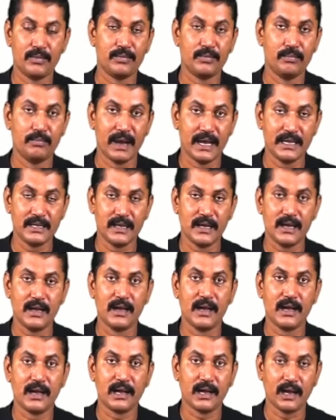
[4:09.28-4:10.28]
by
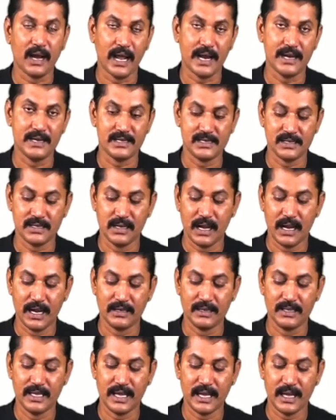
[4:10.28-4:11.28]
the clients,
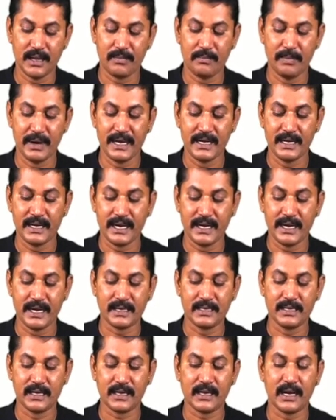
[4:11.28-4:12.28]
and they are maintained
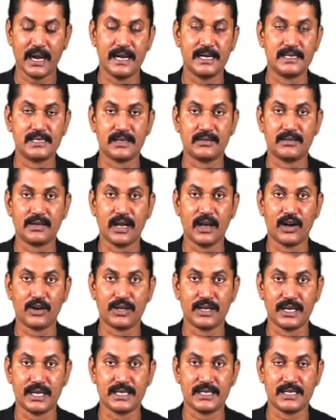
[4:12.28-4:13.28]
at the client server
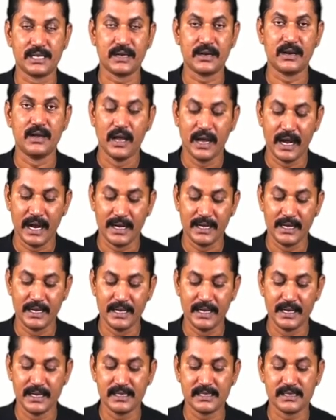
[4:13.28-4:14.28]
architecture, and here
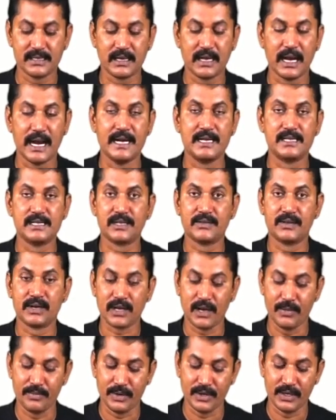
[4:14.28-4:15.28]
it is client server
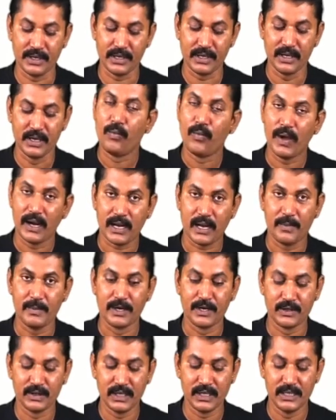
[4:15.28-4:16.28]
computing. While
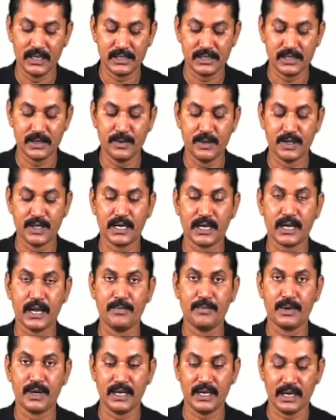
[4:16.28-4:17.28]
coming to the distributed
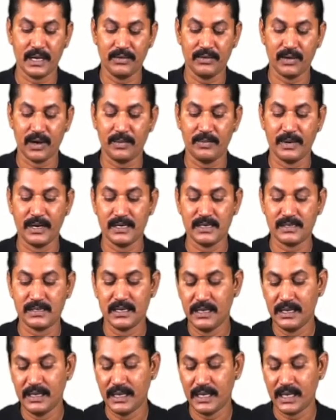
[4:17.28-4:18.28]
computing environments,
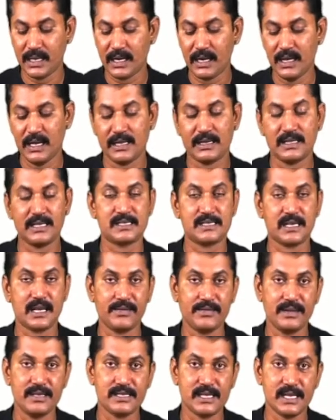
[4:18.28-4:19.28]
here the
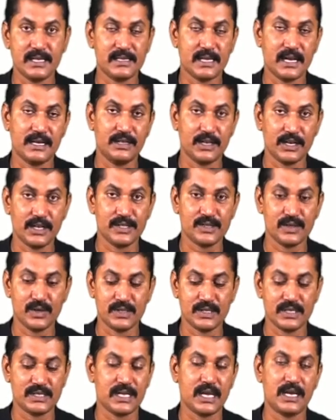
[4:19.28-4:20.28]
services and the
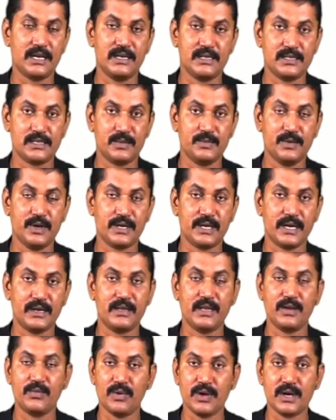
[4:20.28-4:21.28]
resources are
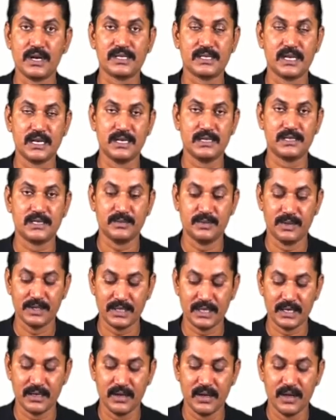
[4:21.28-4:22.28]
distributed, the works are
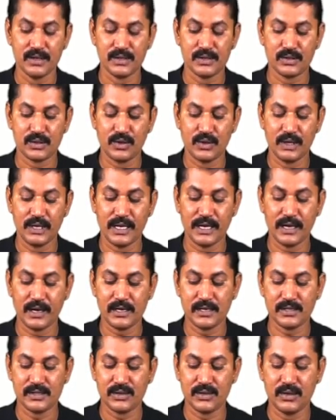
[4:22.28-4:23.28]
distributed. So, here
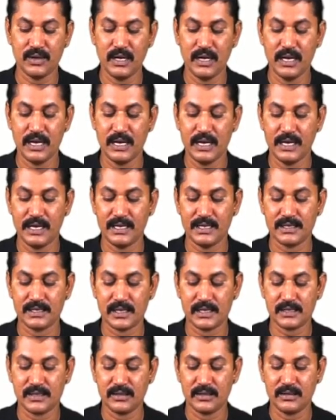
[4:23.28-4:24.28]
also it is
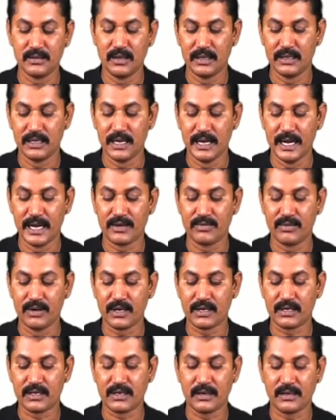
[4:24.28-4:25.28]
also the
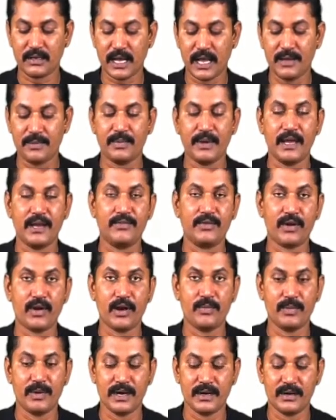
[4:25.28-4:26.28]
network type
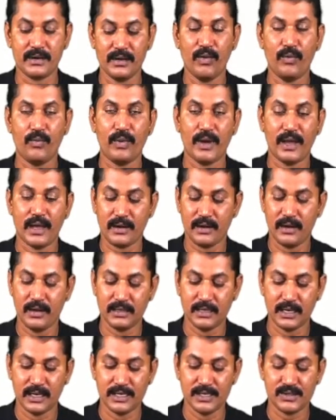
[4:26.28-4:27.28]
environment, where
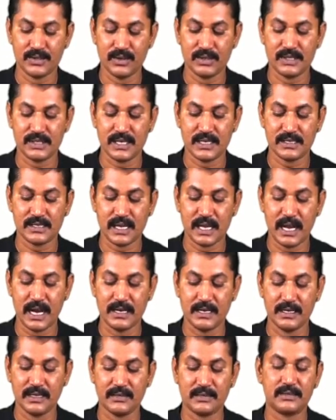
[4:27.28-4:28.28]
the resources
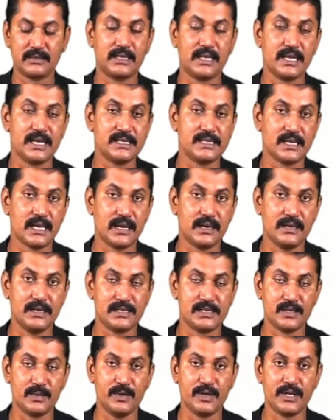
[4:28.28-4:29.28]
and the things are
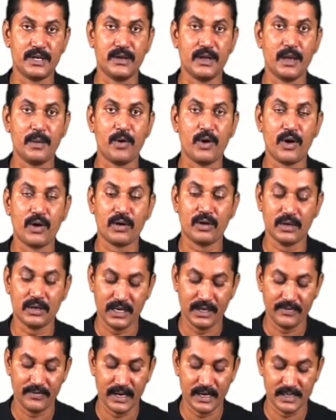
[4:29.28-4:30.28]
distributed among
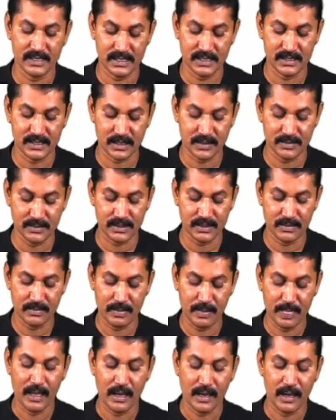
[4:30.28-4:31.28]
different systems.
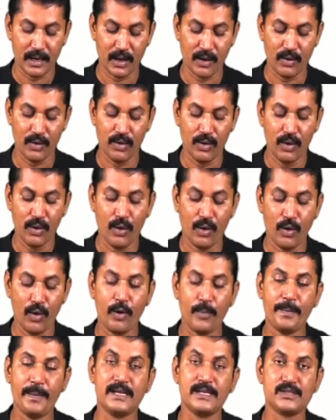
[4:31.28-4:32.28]
Now,
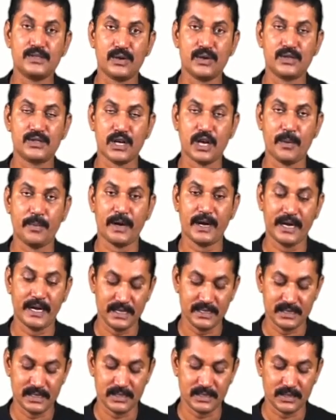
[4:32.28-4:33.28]
open source
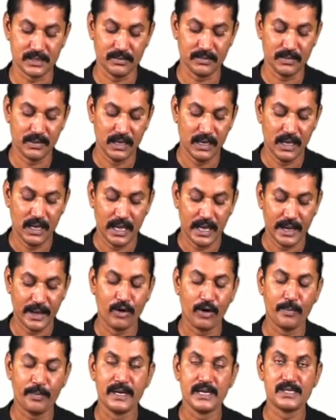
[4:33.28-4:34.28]
operating system. An
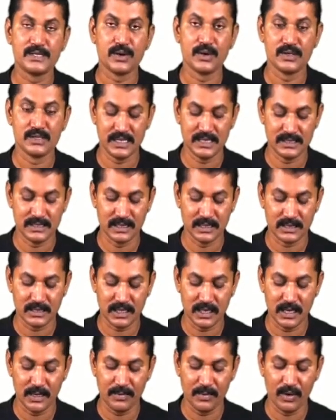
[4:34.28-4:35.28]
open source is the
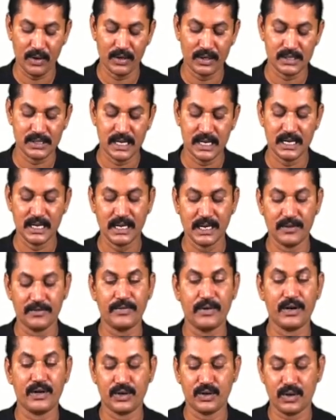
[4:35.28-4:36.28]
term originally
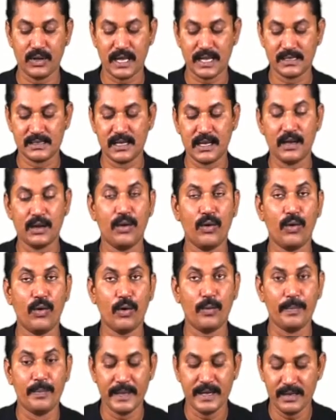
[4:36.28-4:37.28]
referred to as the
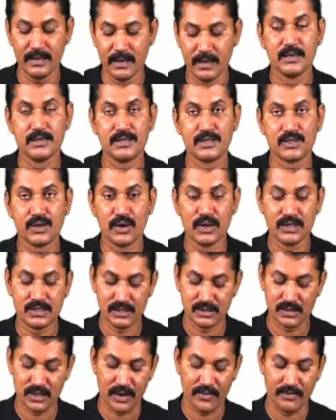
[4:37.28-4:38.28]
open source
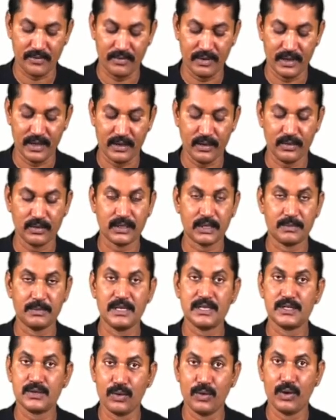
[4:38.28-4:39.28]
software, that
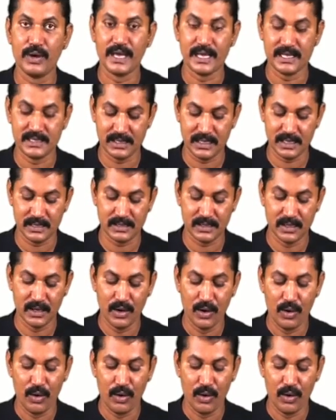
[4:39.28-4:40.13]
means OSS.